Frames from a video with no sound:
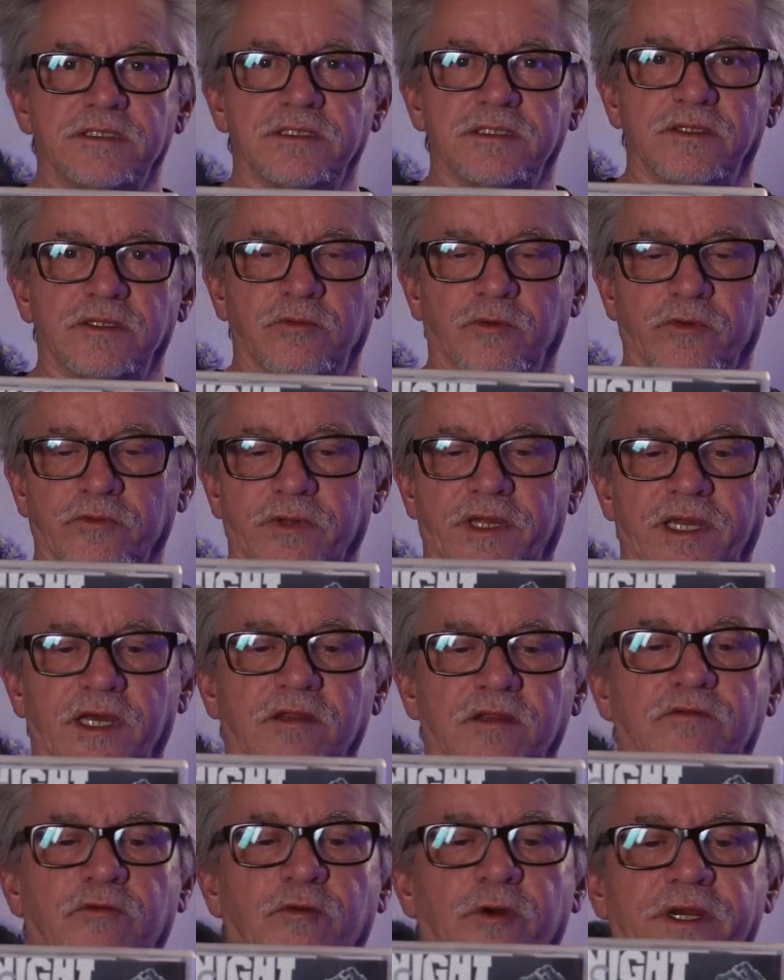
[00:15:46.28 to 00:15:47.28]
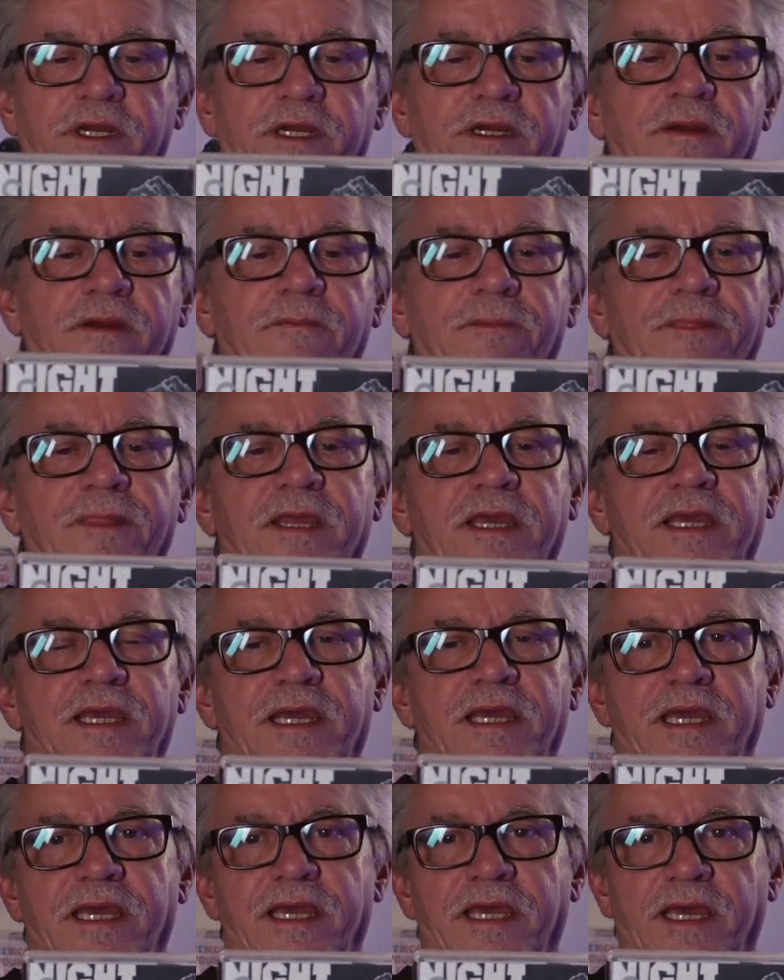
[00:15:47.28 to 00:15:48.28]
Northern California.
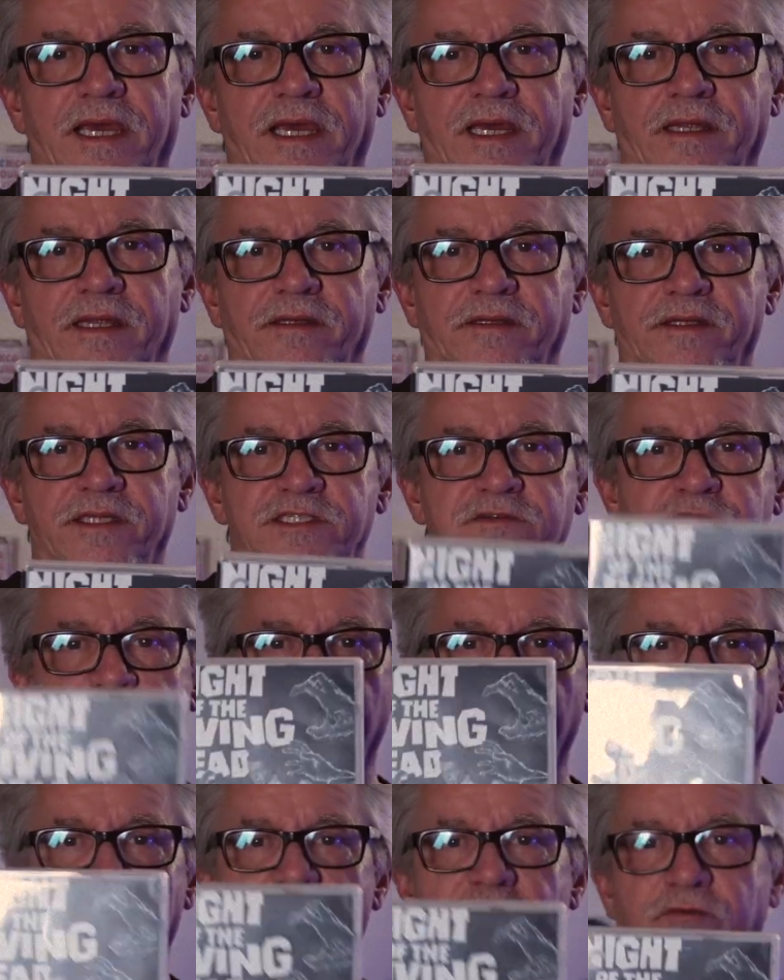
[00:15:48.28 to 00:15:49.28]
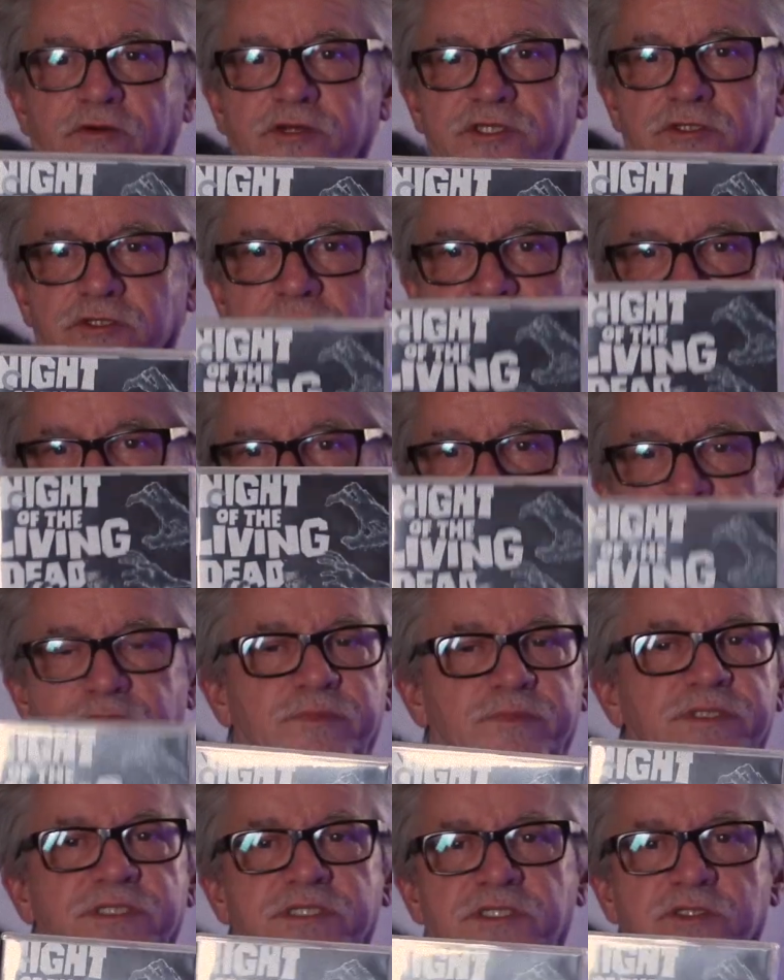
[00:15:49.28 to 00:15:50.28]
And this 4K version looks
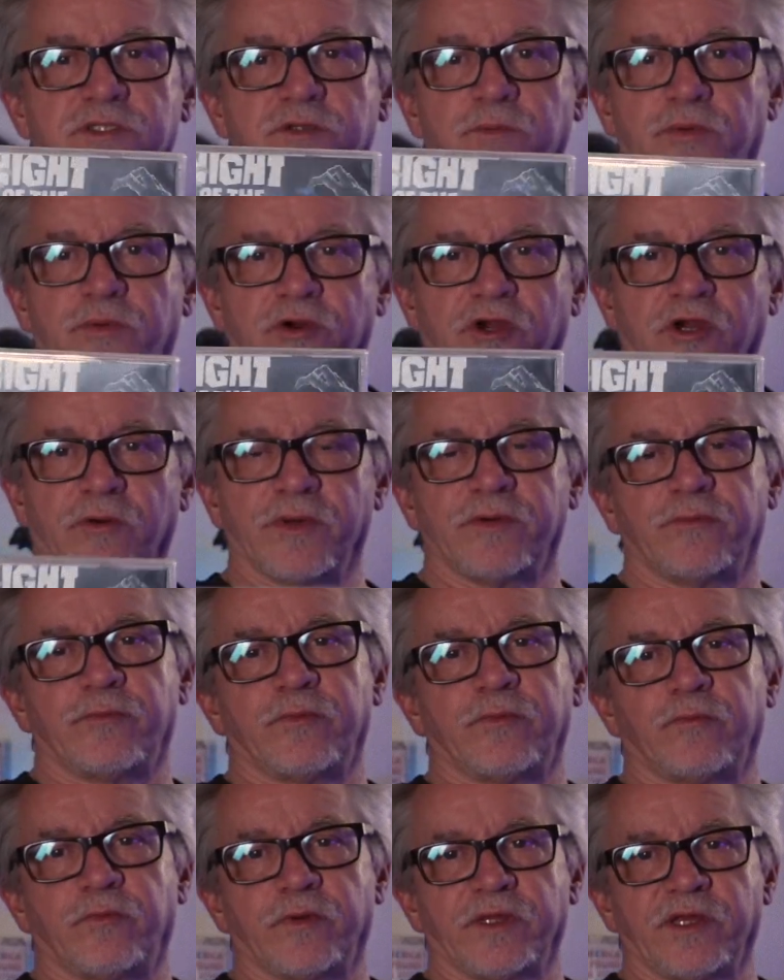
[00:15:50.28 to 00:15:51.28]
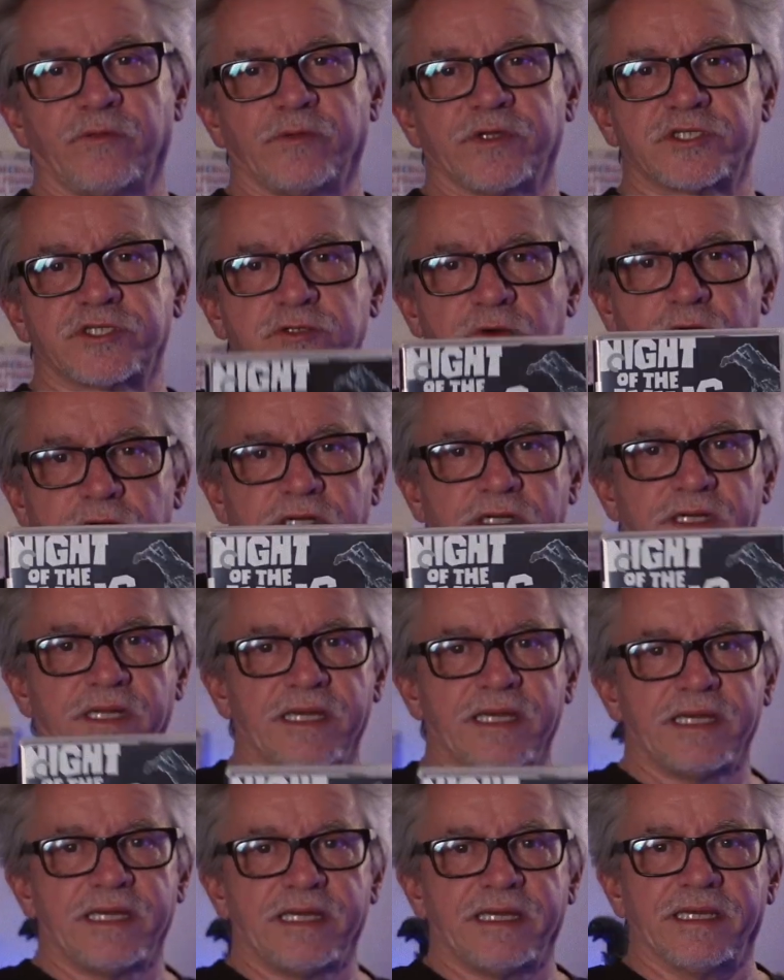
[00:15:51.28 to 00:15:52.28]
superb. And when they restored it
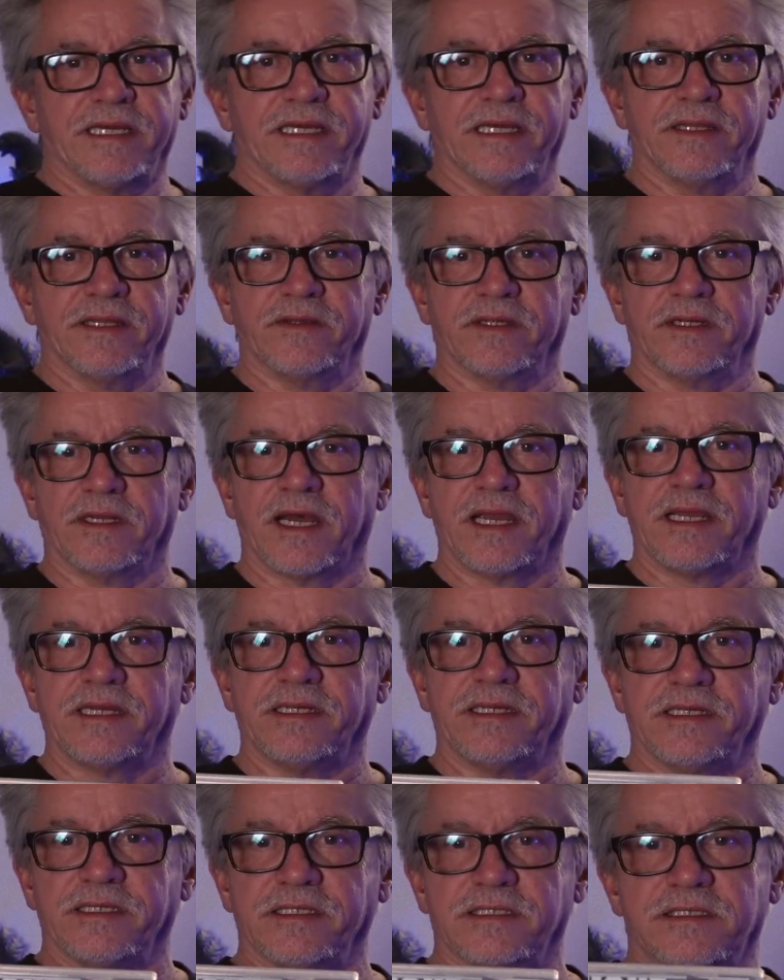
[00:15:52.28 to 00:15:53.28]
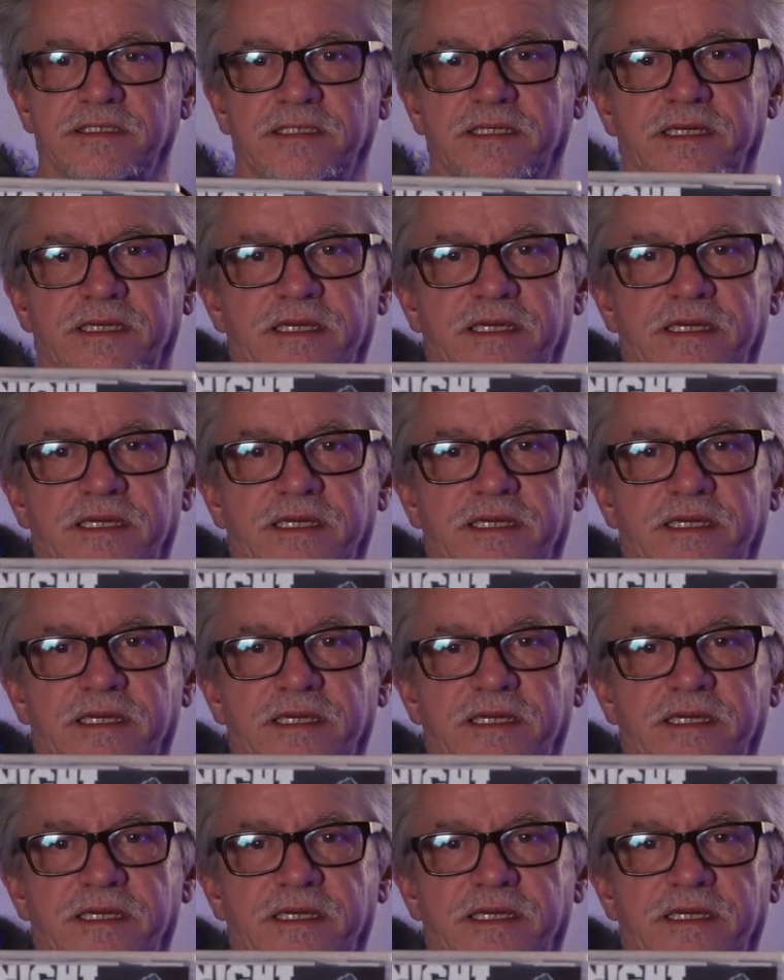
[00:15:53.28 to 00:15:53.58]
in the 90s,